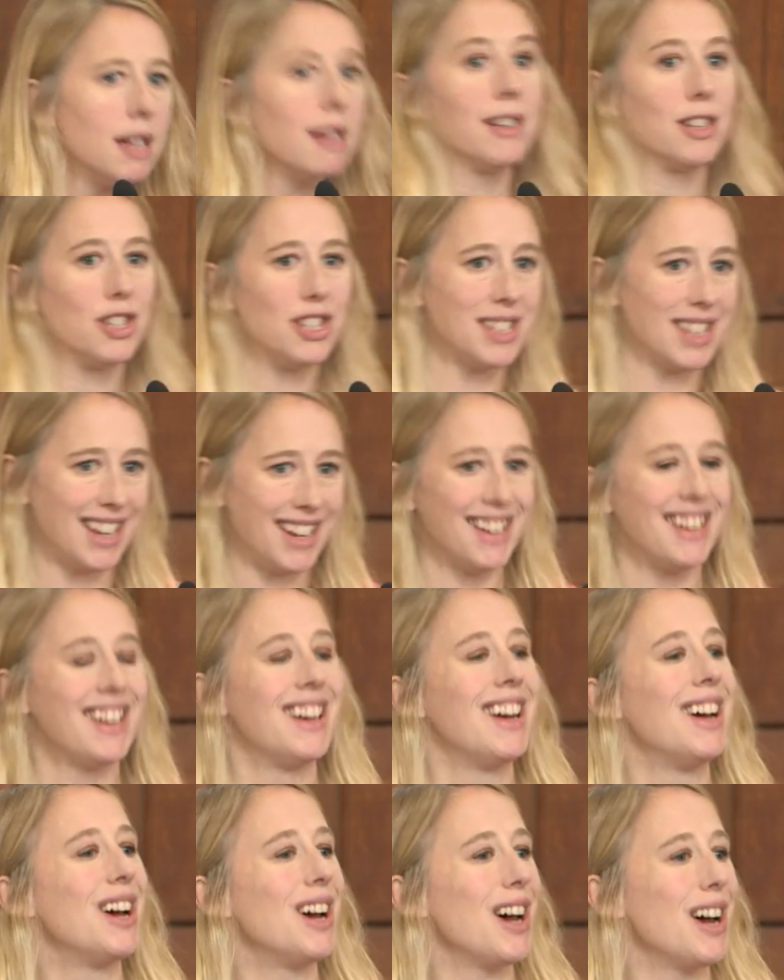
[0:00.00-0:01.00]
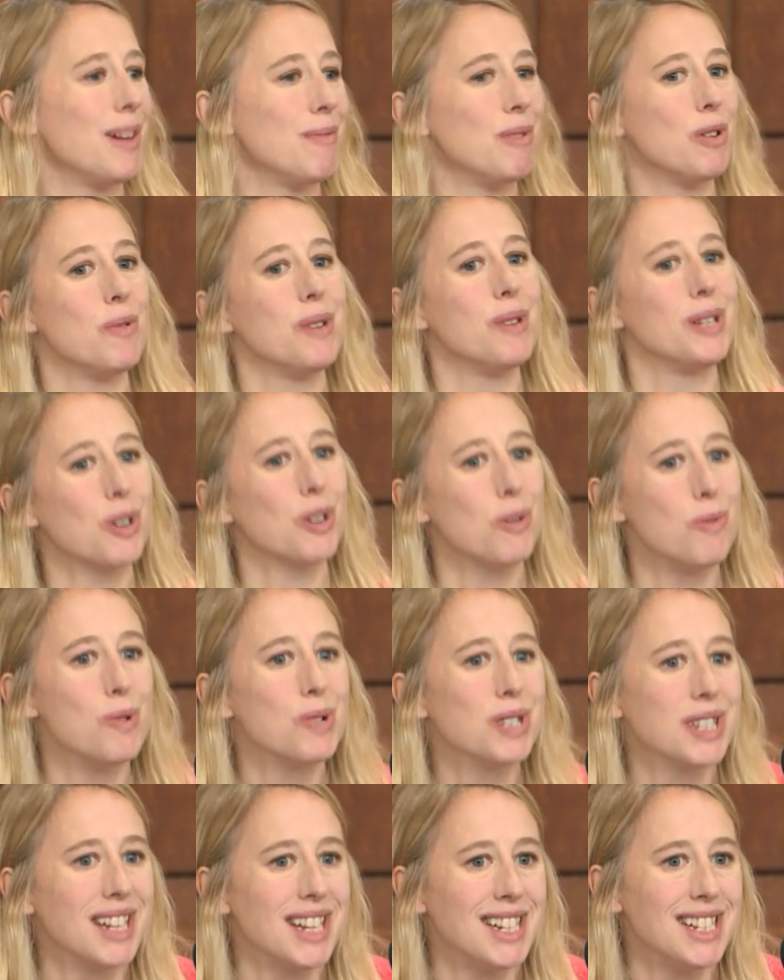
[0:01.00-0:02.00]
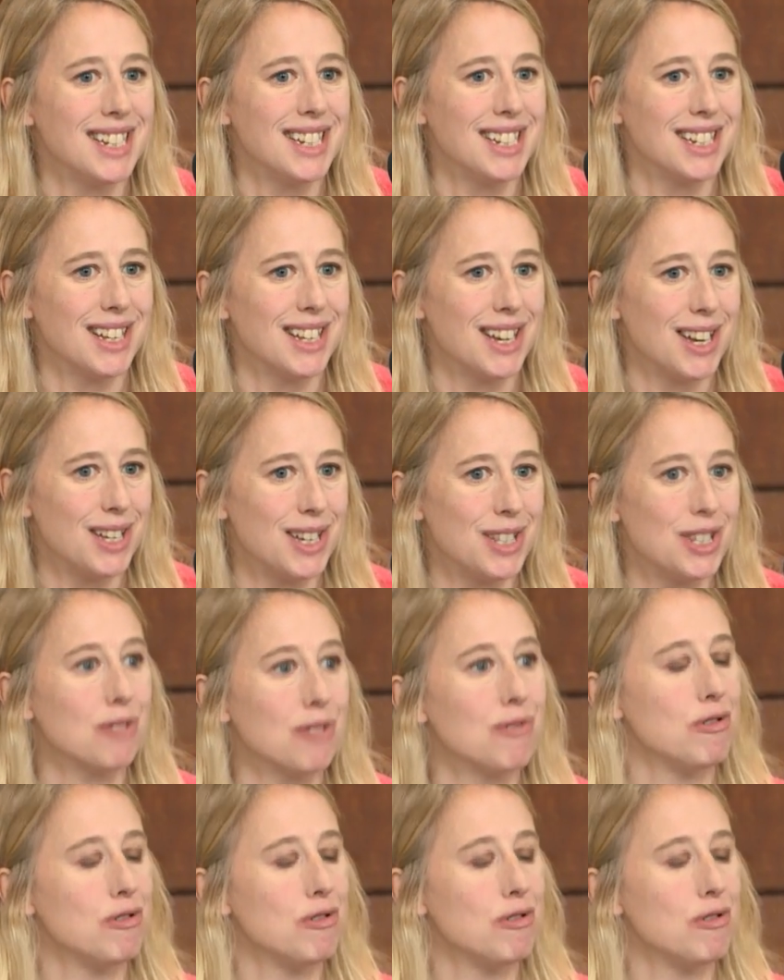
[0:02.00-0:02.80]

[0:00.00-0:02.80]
here, she's there, who is coordinating the